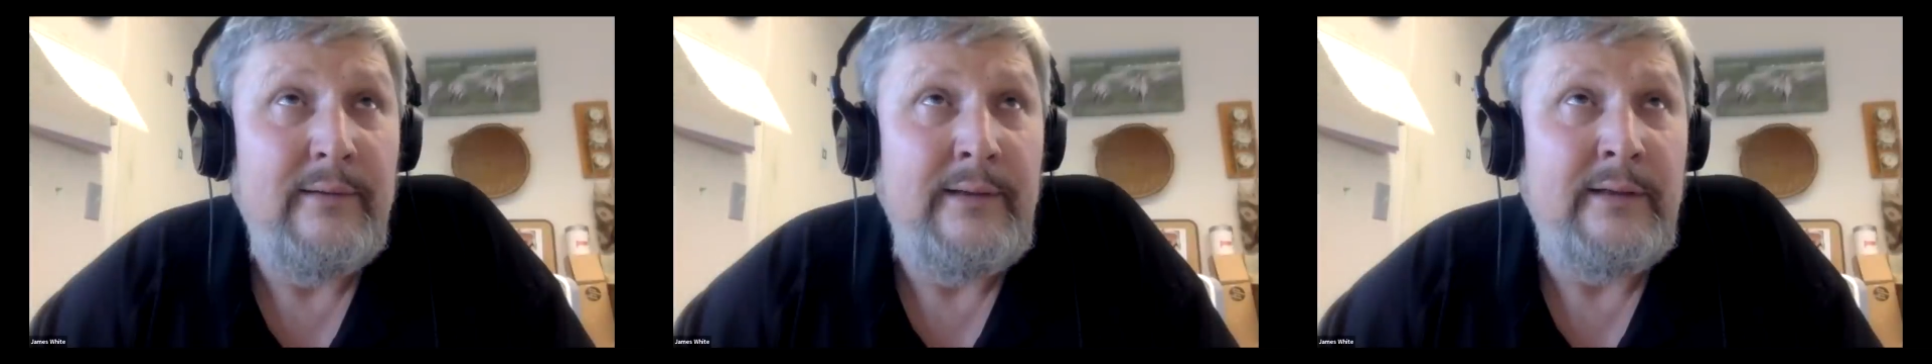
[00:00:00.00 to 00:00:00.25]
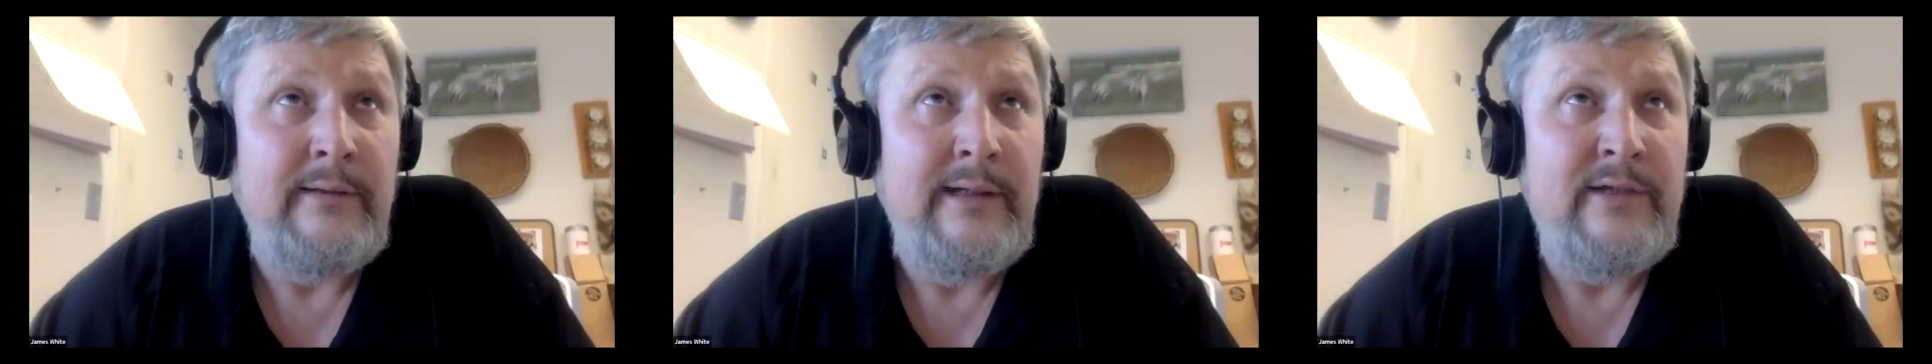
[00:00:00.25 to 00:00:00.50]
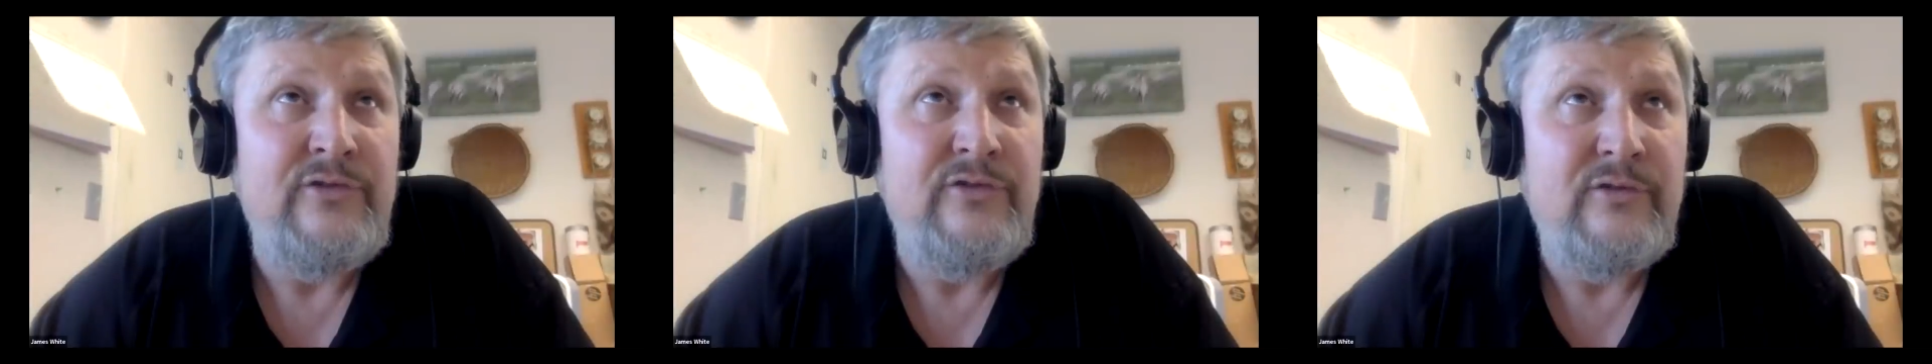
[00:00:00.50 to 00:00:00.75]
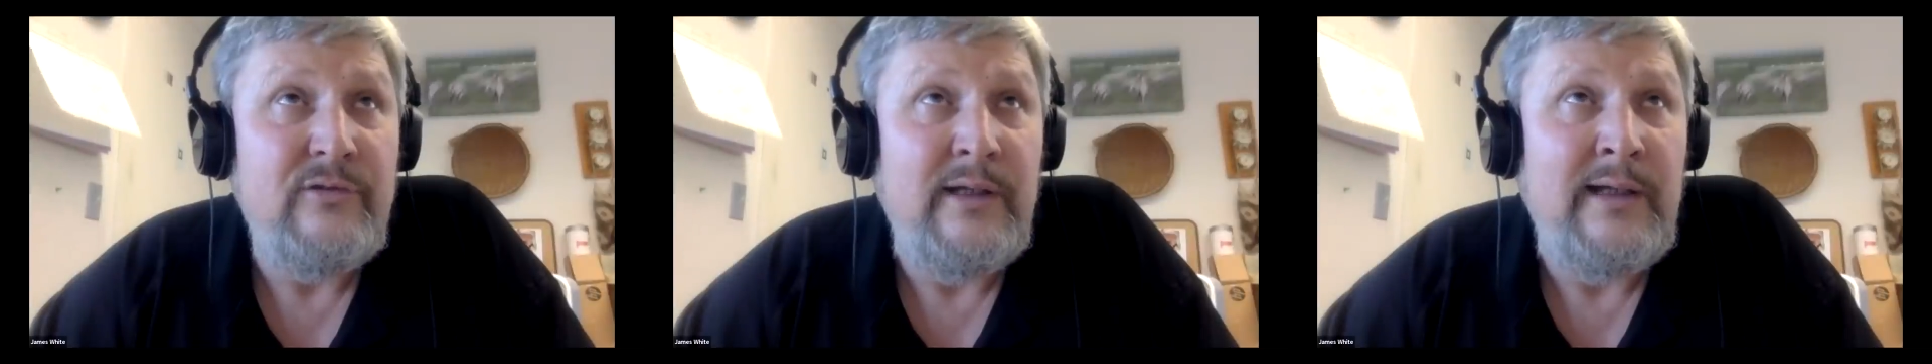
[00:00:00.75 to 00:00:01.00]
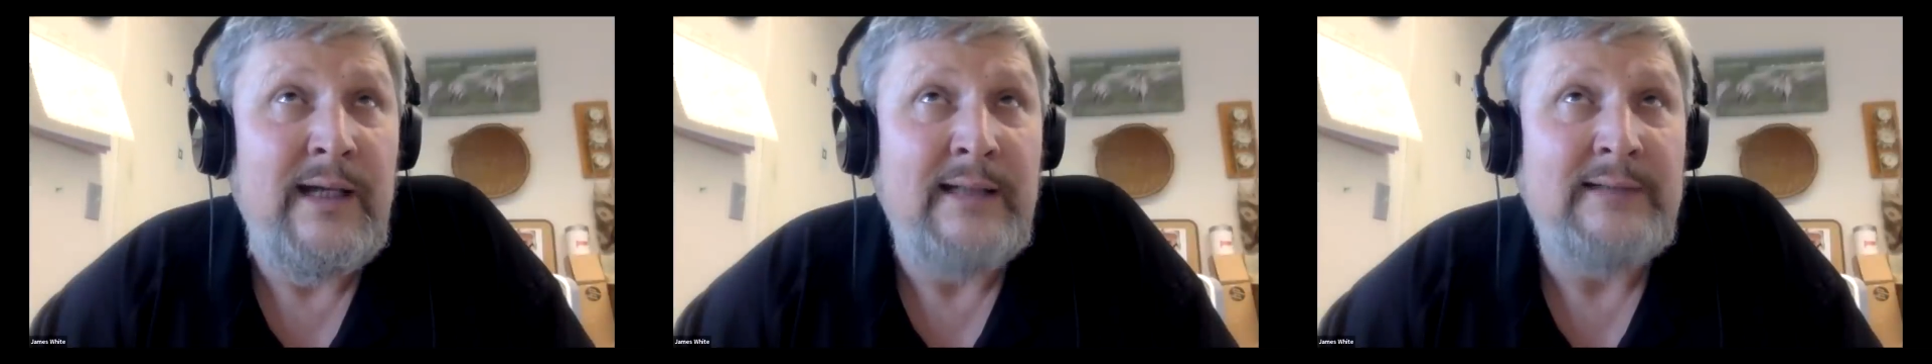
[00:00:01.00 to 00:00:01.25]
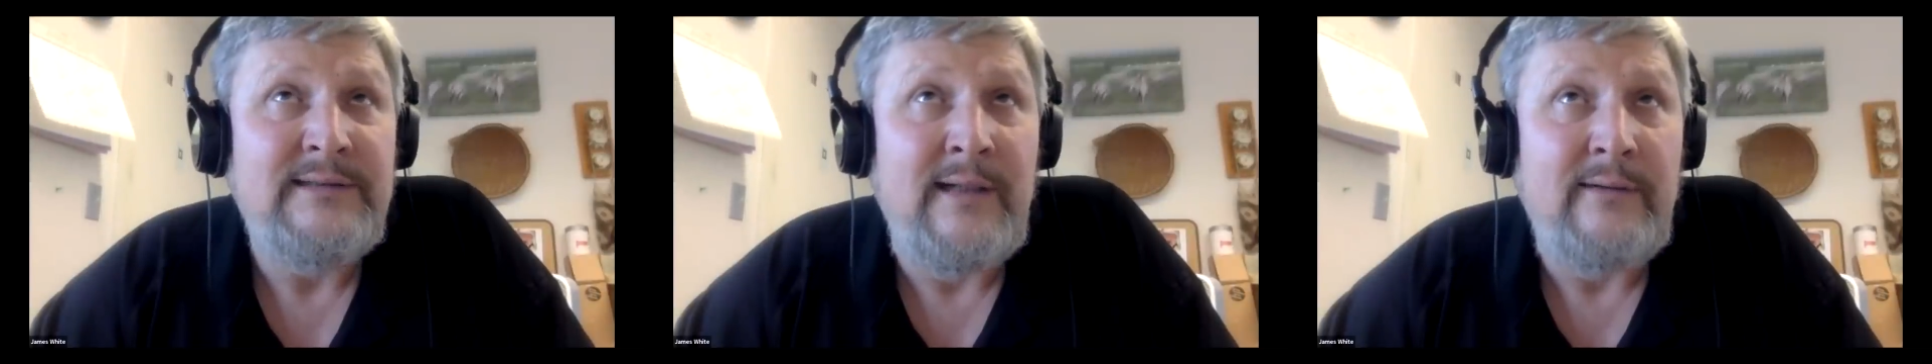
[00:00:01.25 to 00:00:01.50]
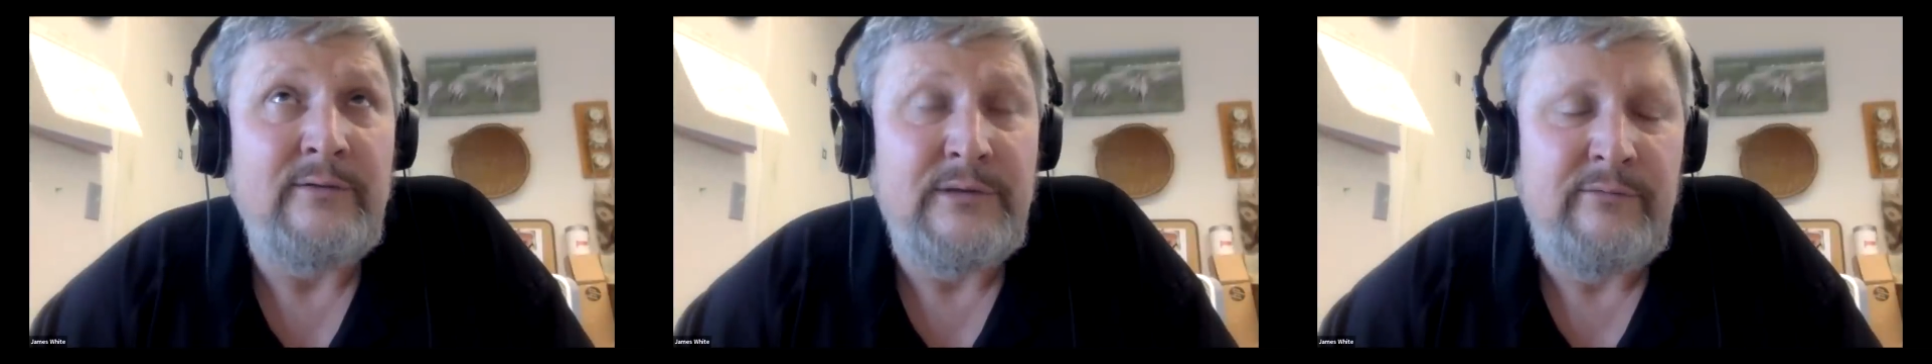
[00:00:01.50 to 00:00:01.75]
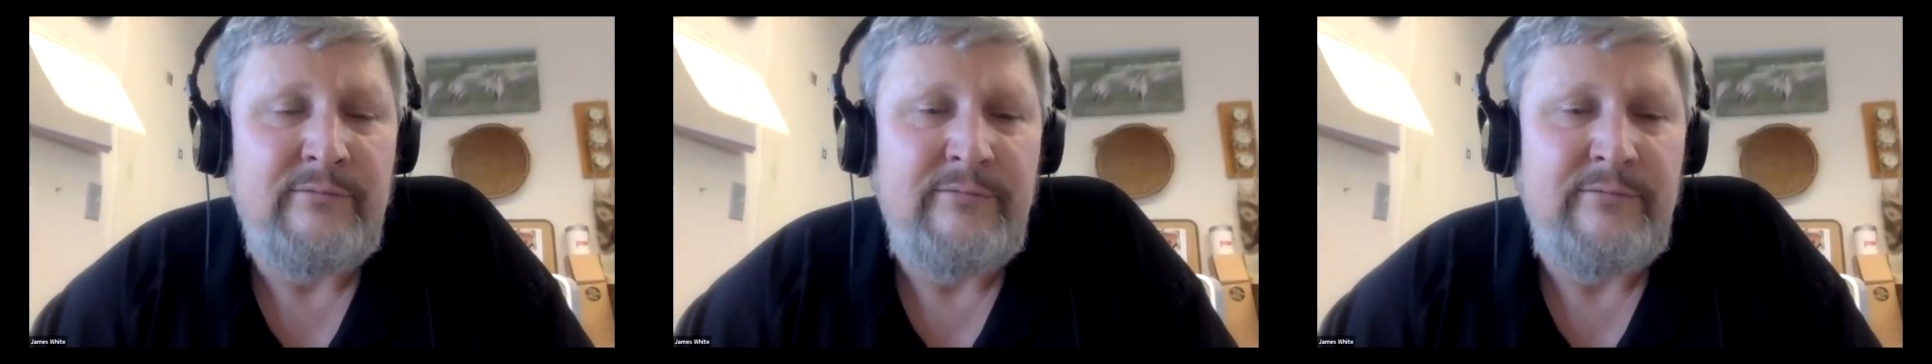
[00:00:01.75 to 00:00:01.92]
you know, his enhanced nitrogen